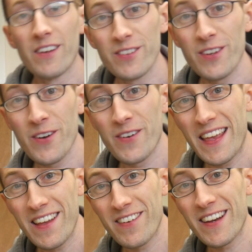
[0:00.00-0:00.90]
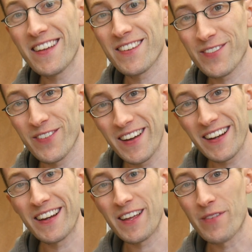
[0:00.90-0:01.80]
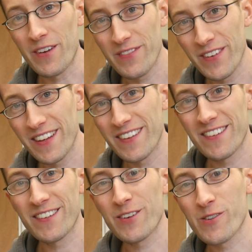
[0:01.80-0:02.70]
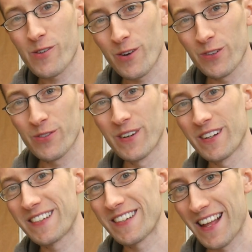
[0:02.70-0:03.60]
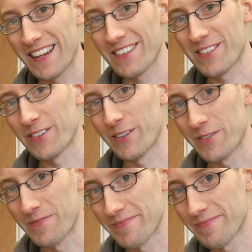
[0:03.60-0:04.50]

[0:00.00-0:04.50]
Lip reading: So here it is, finally, my finished crossword challenge song.